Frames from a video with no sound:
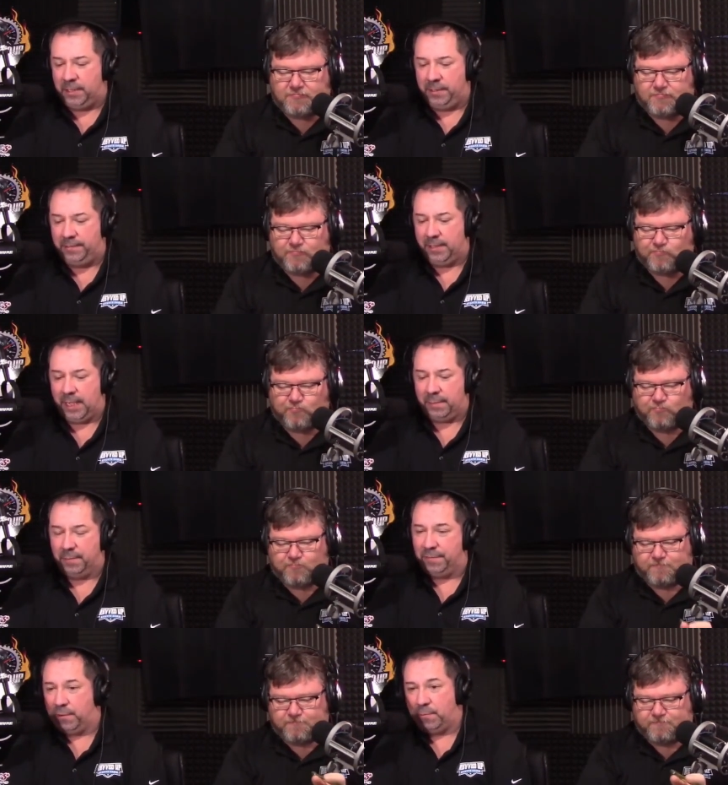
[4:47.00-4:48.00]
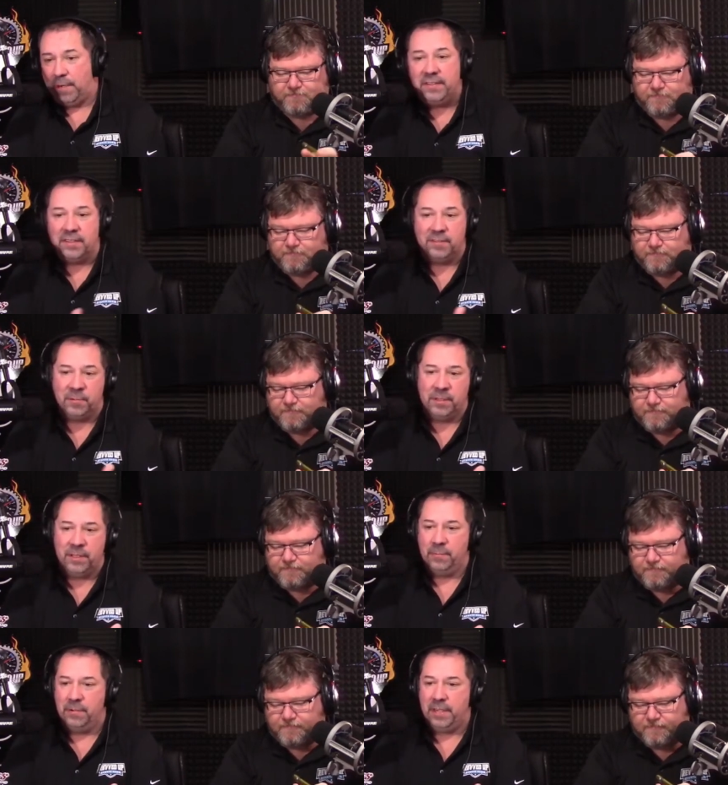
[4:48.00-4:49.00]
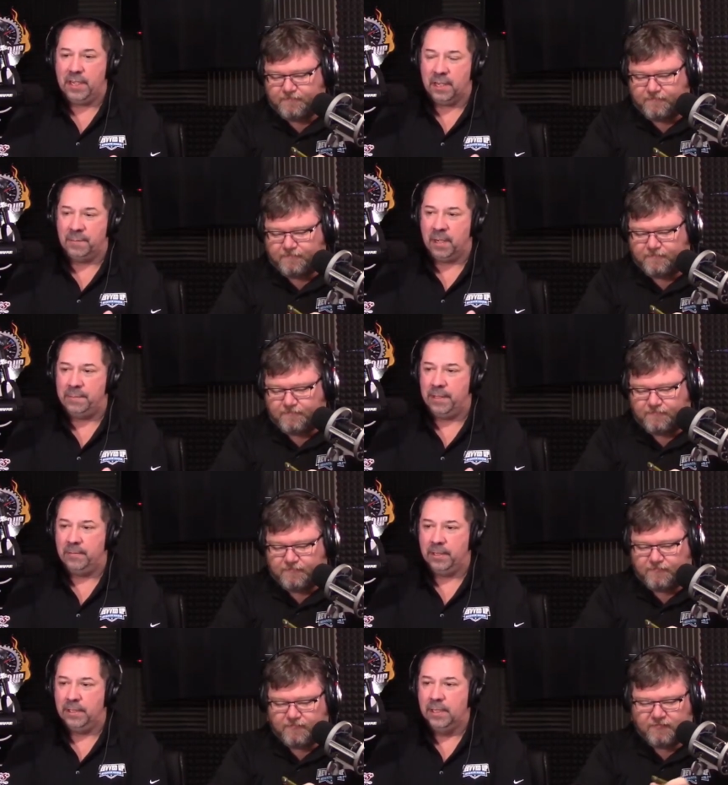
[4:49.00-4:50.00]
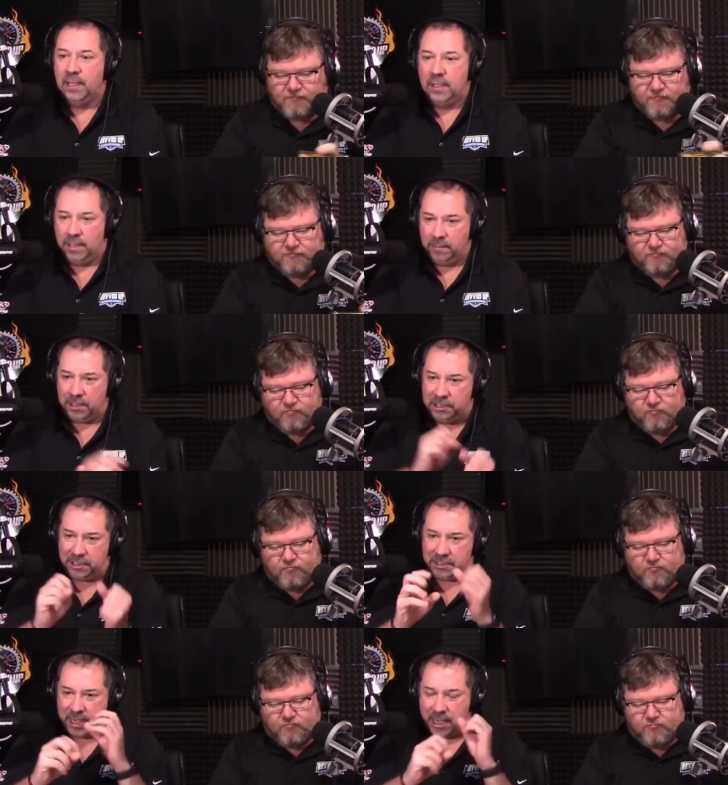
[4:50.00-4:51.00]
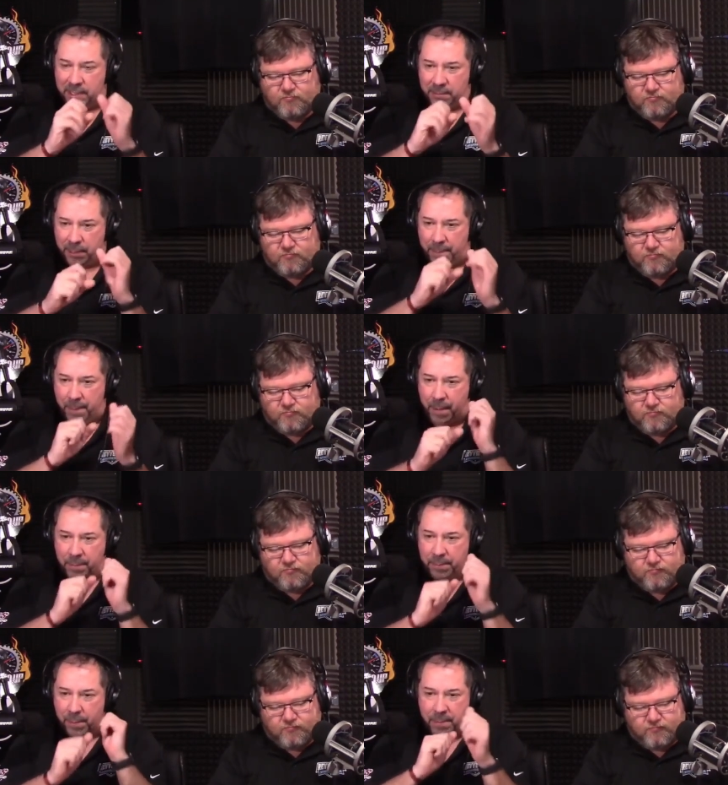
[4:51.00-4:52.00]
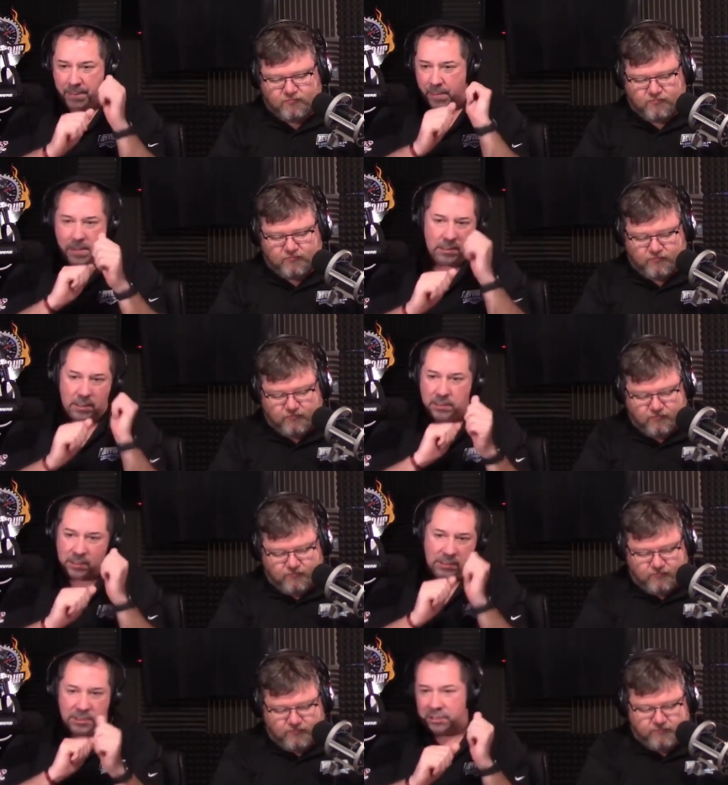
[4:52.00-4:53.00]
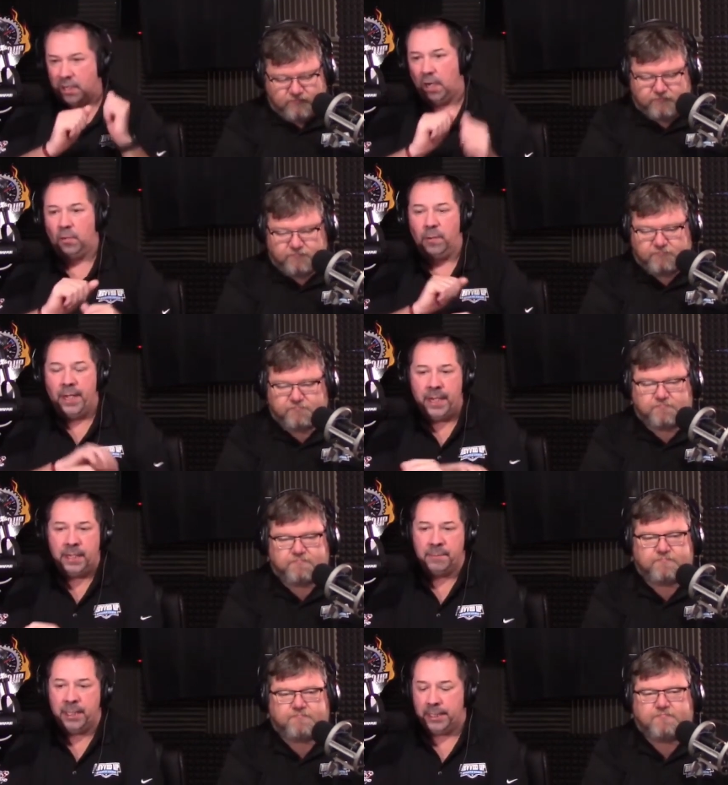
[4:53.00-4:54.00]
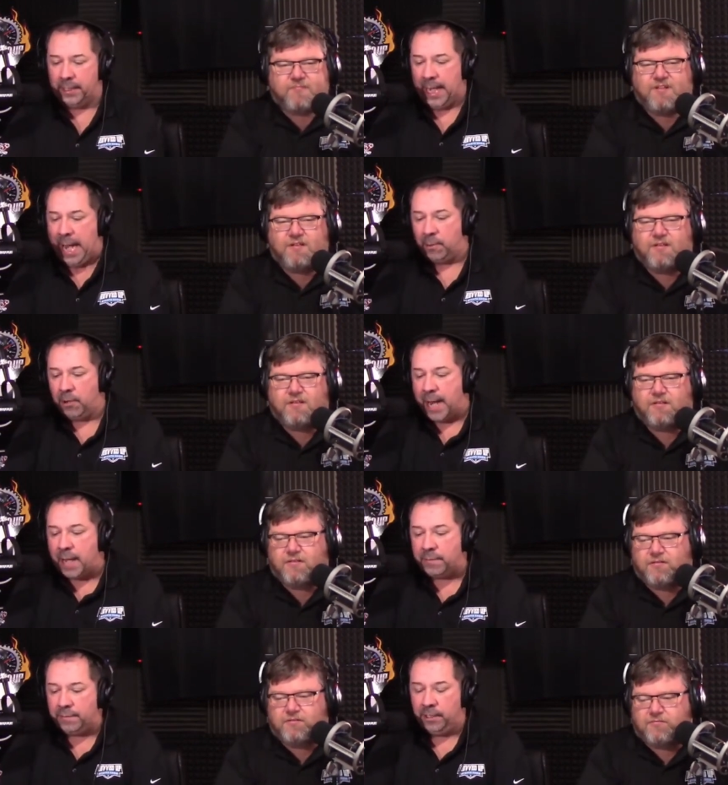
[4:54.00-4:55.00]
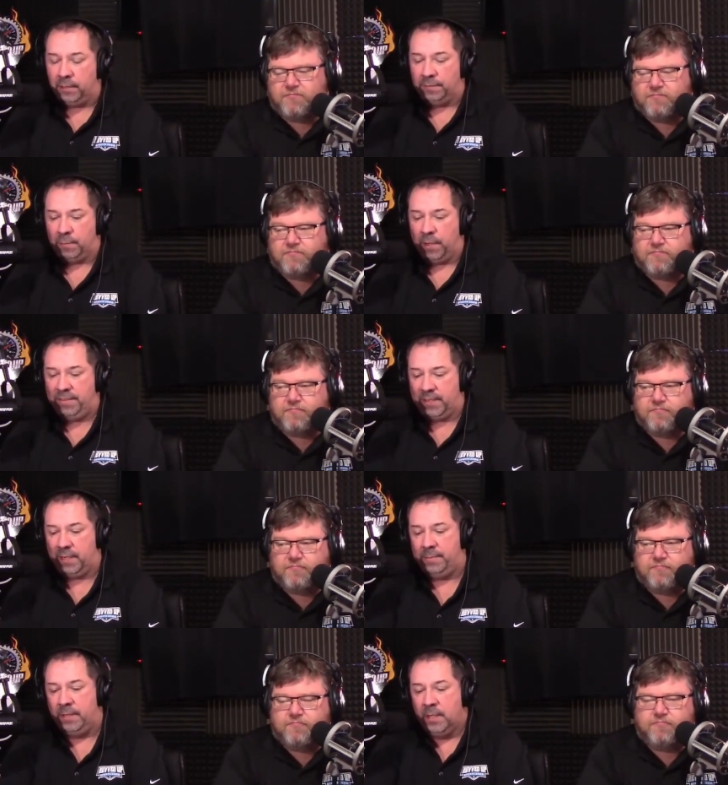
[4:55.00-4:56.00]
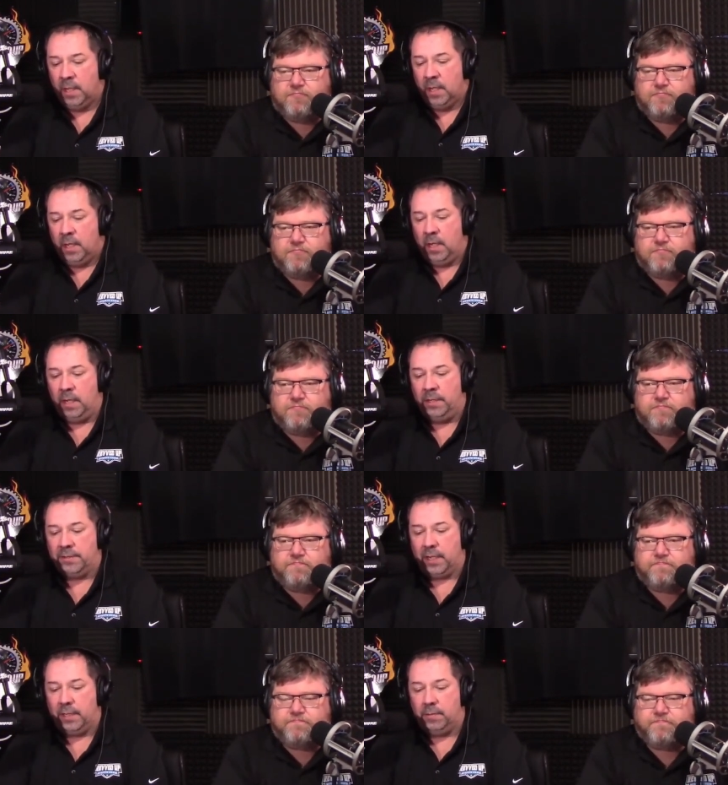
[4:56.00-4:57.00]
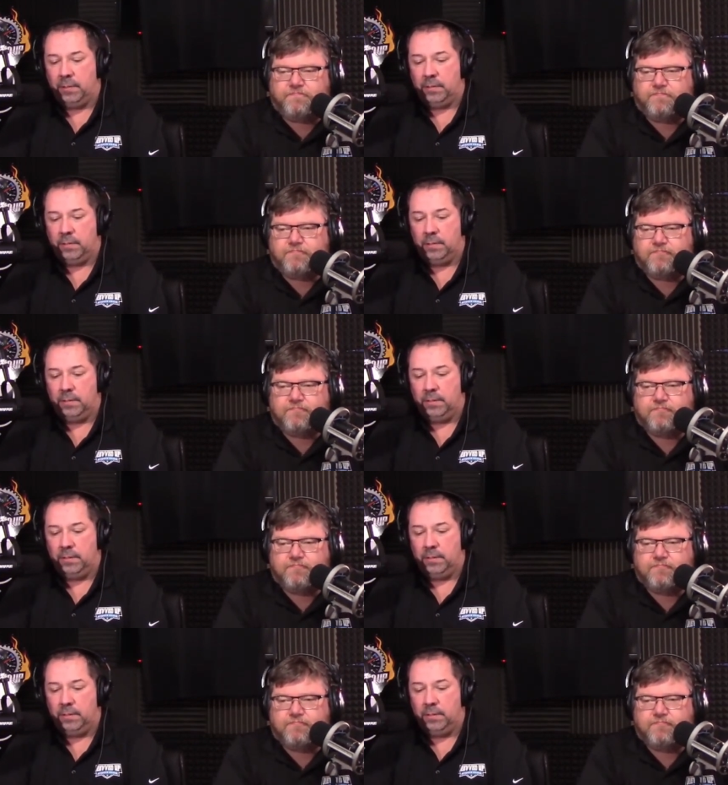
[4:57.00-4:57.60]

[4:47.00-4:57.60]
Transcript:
Speaker 1: know, even like before races, where where they come up and they want to they want to chit chat, they want to boom, boom boom boom boom boom just talk away, and I'm like an hour out, you know, from race time, and and it's like, oh,